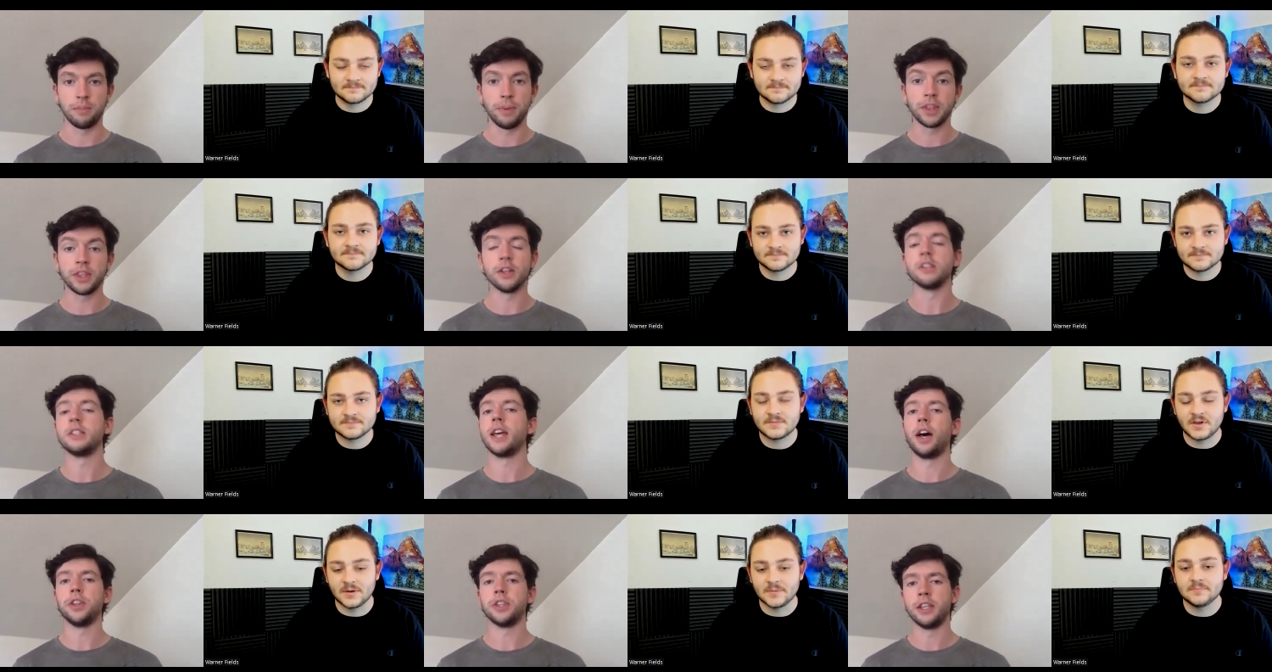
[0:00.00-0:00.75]
Speaker 1: But there's
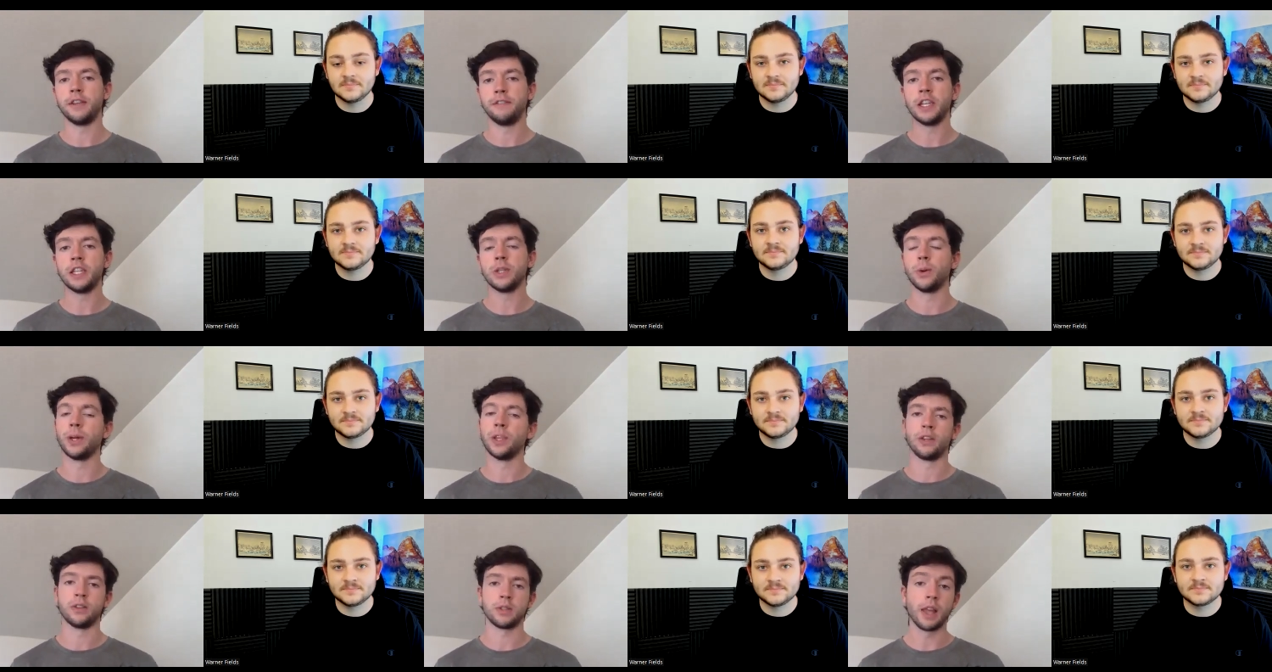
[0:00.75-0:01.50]
LTV to
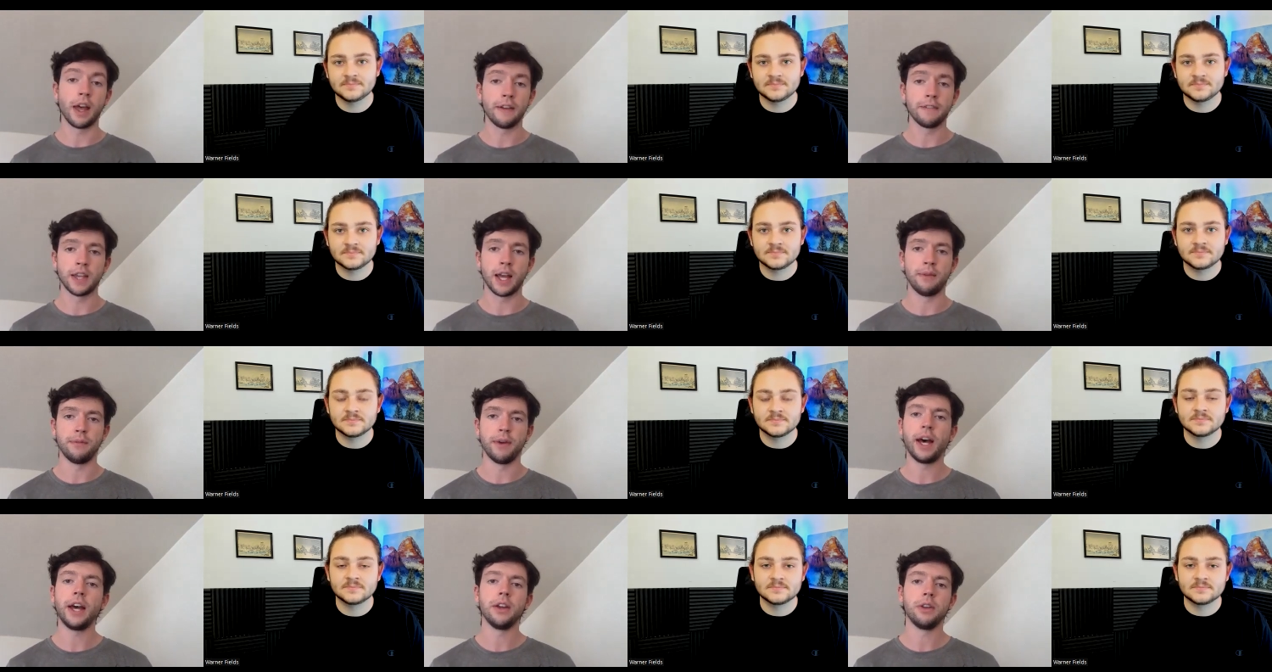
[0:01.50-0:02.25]
it, there's lifetime
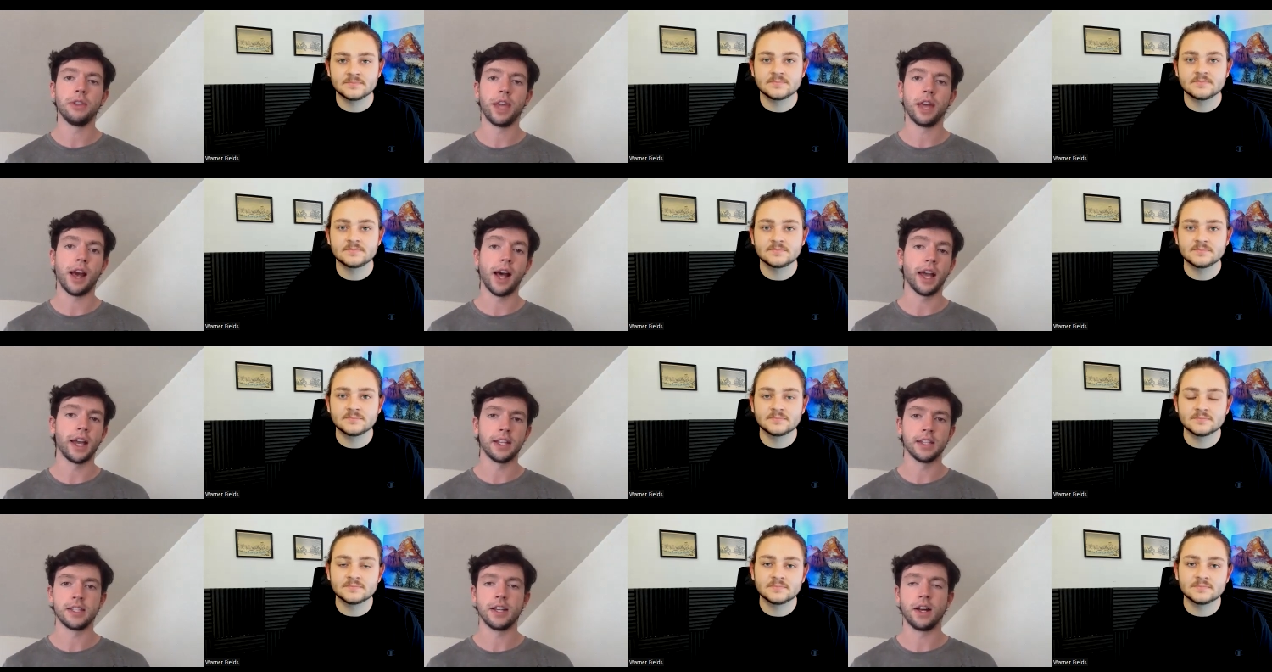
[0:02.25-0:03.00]
value that I
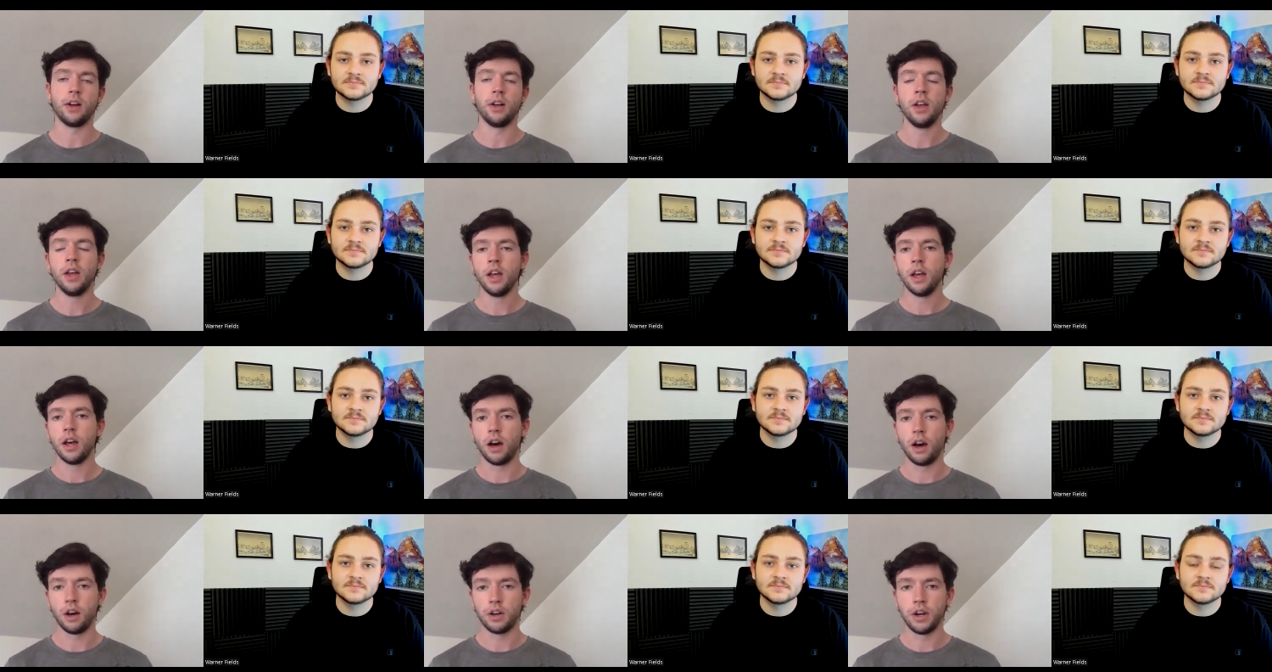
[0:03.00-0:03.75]
can sell
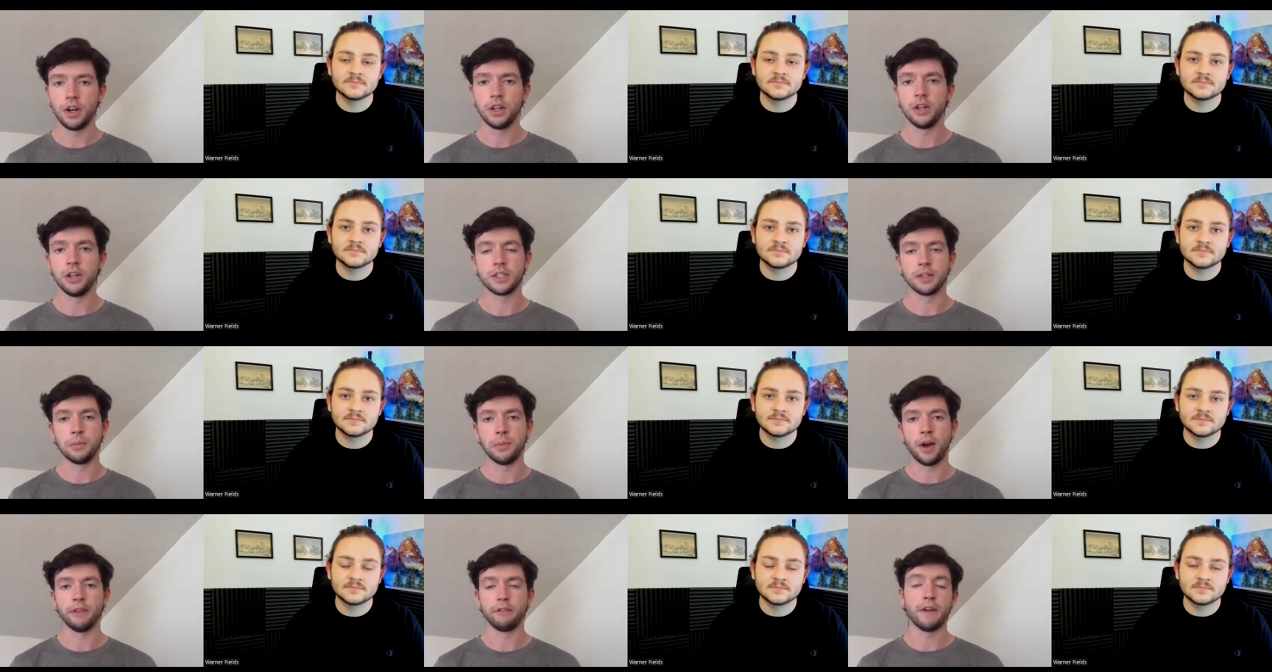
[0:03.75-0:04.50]
100 units a
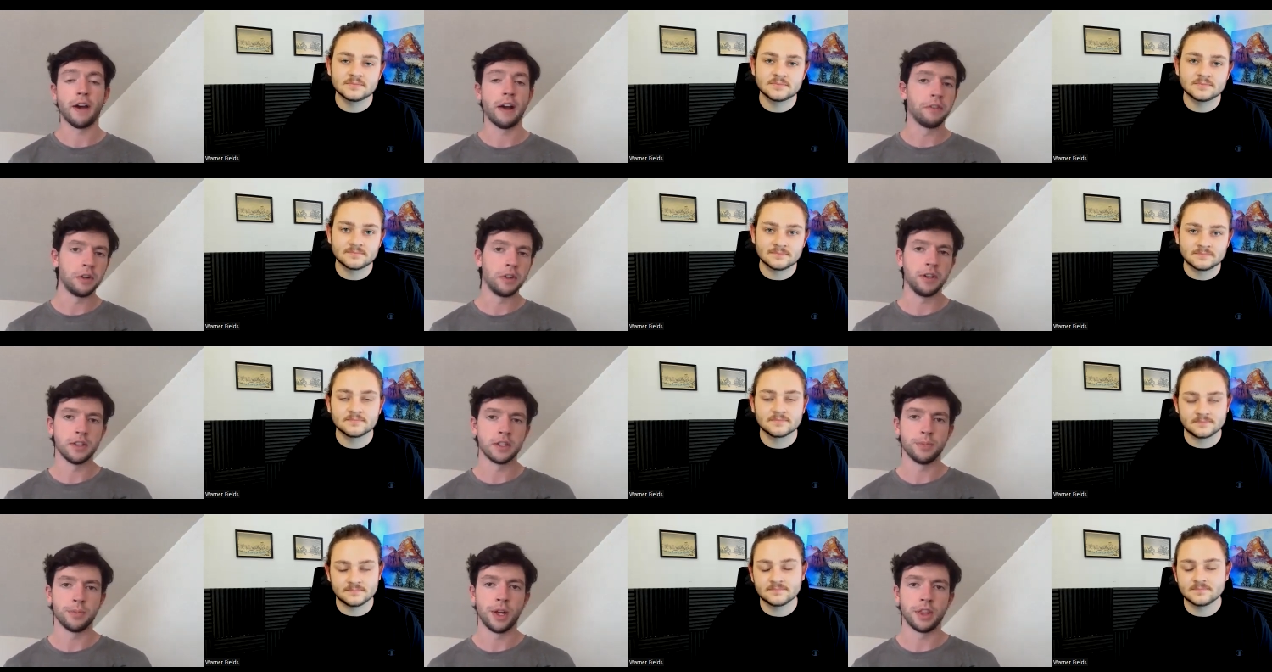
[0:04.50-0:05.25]
month, 500
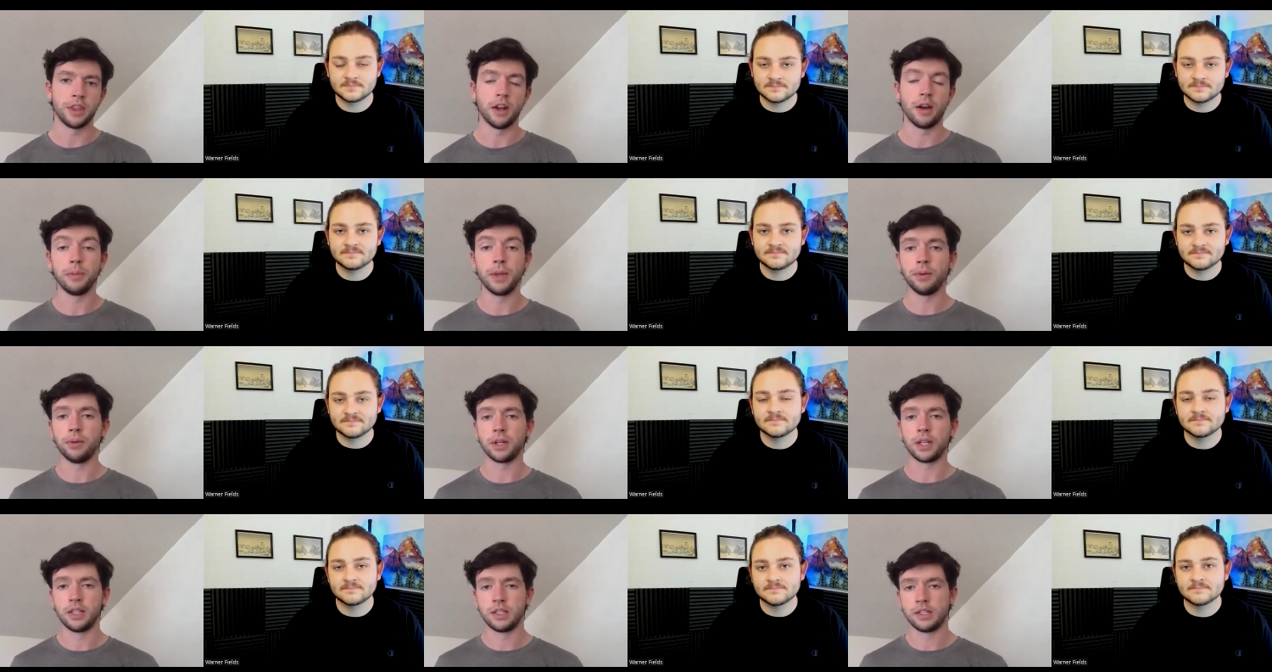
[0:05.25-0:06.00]
units a month, and I'll be able
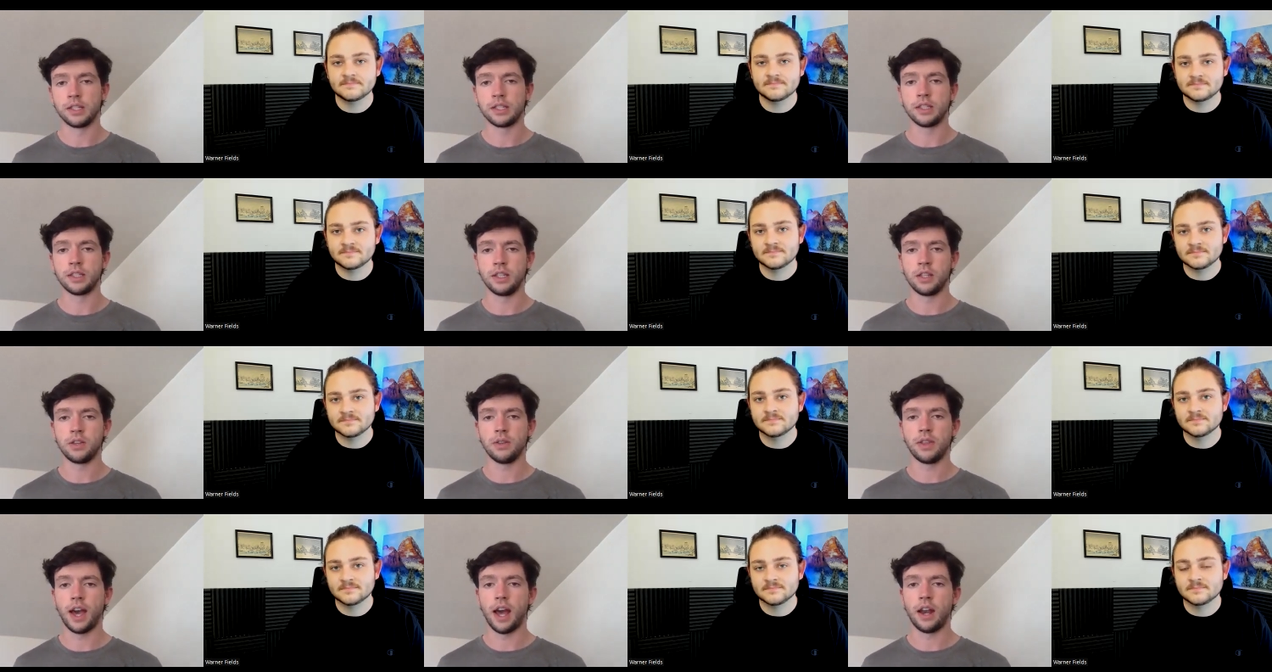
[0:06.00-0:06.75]
to consistently
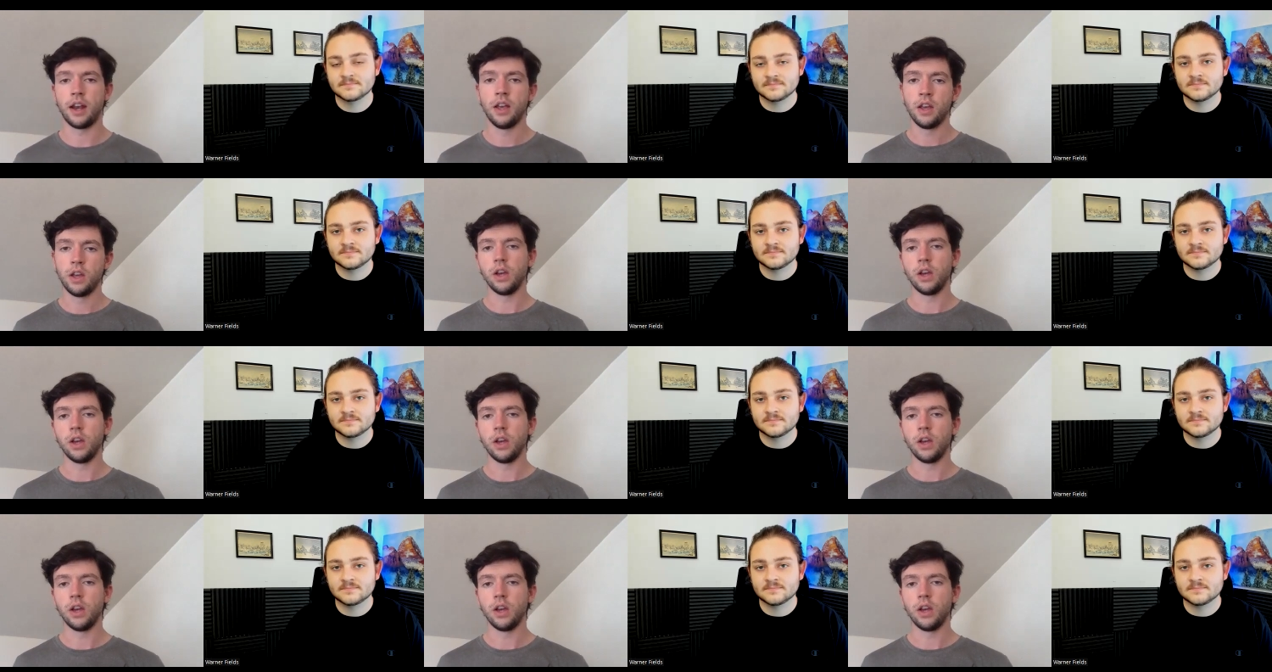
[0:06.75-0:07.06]
do that